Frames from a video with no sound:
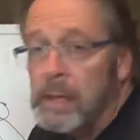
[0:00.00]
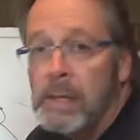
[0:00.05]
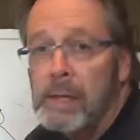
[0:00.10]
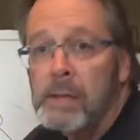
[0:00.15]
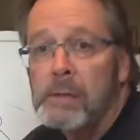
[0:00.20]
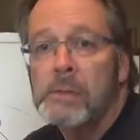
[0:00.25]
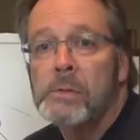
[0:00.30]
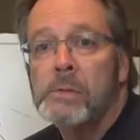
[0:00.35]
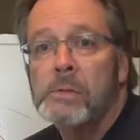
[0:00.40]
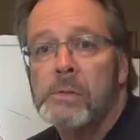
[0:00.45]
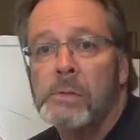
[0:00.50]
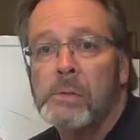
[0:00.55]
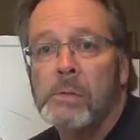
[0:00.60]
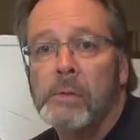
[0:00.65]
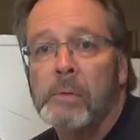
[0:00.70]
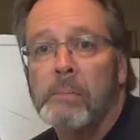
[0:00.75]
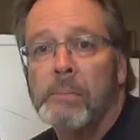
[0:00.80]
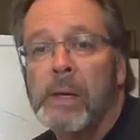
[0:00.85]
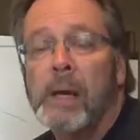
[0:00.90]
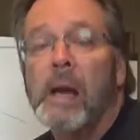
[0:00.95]
need
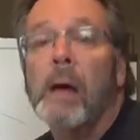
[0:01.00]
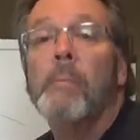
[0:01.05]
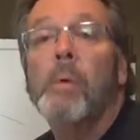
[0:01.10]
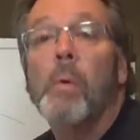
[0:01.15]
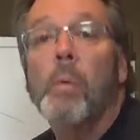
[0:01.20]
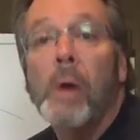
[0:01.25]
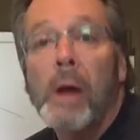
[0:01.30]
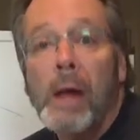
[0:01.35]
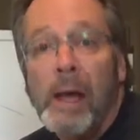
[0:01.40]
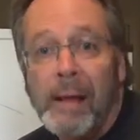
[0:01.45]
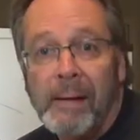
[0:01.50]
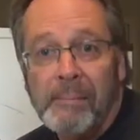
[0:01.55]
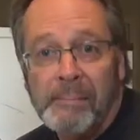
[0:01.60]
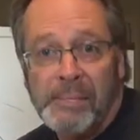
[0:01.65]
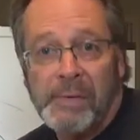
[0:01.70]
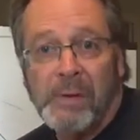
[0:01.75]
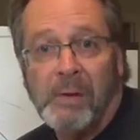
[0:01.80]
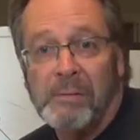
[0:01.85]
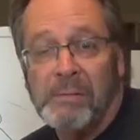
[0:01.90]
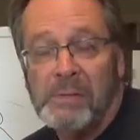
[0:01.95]
to become aware
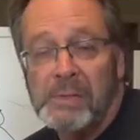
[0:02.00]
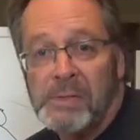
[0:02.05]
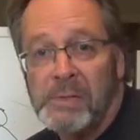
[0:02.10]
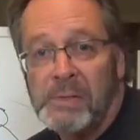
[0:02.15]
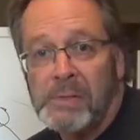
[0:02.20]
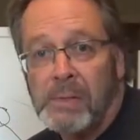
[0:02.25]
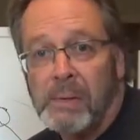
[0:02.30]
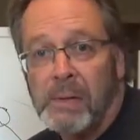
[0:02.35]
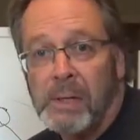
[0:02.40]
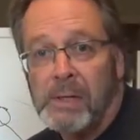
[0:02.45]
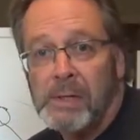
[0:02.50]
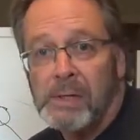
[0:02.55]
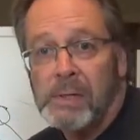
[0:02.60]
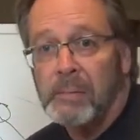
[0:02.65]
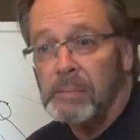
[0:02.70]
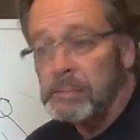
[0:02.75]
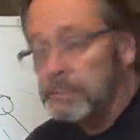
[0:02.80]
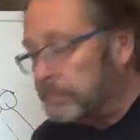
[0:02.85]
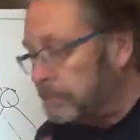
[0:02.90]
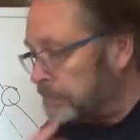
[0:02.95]
of the
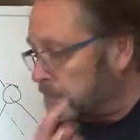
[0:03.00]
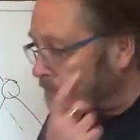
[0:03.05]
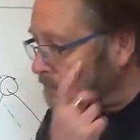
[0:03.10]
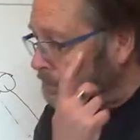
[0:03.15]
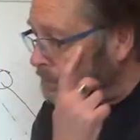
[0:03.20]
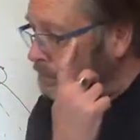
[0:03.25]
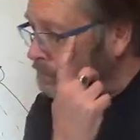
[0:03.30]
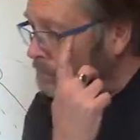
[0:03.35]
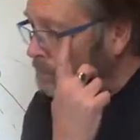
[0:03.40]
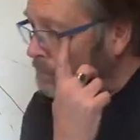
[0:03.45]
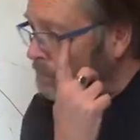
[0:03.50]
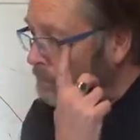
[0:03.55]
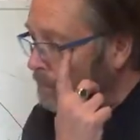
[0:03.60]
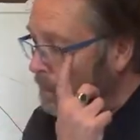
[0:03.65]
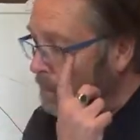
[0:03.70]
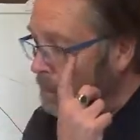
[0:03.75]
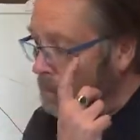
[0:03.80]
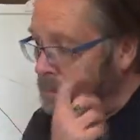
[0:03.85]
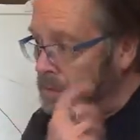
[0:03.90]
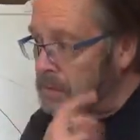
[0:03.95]
situation.
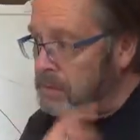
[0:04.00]
In